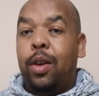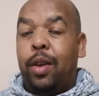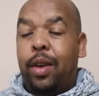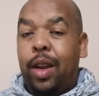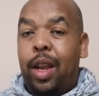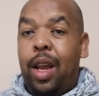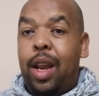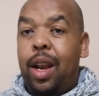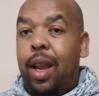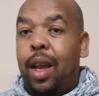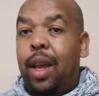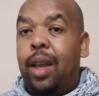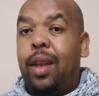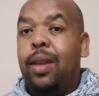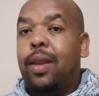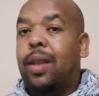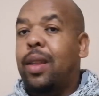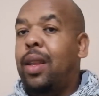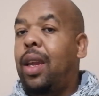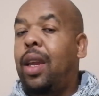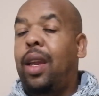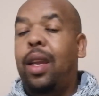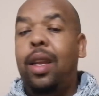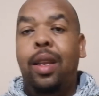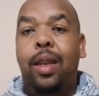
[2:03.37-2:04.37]
real
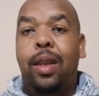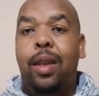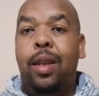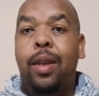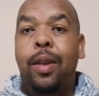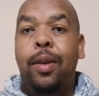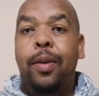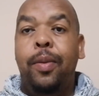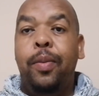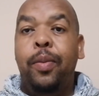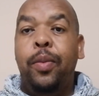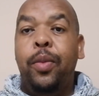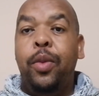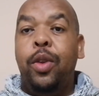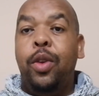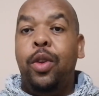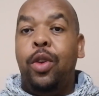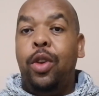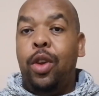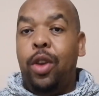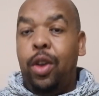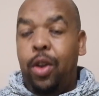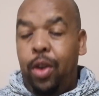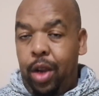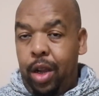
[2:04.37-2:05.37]
estate,
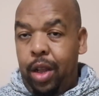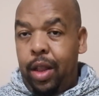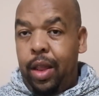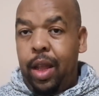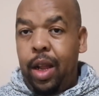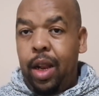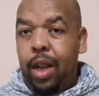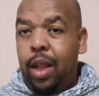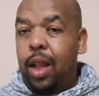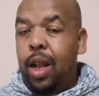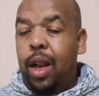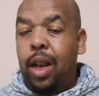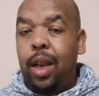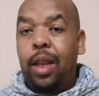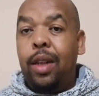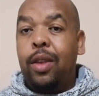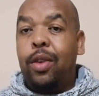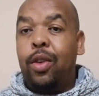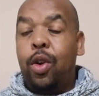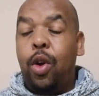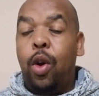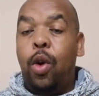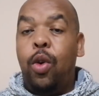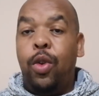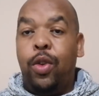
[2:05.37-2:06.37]
and then the
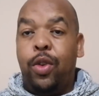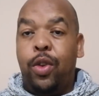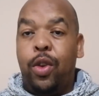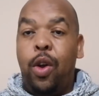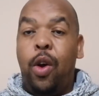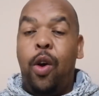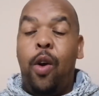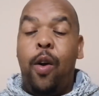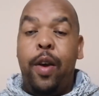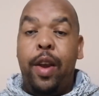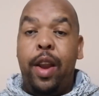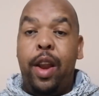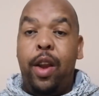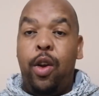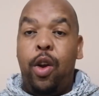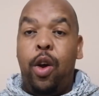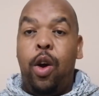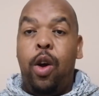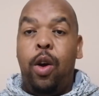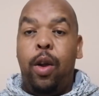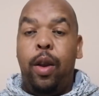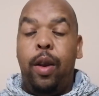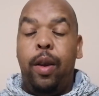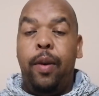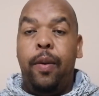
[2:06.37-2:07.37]
list goes on and
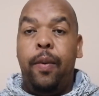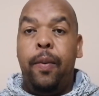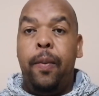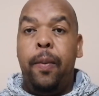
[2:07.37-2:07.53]
on.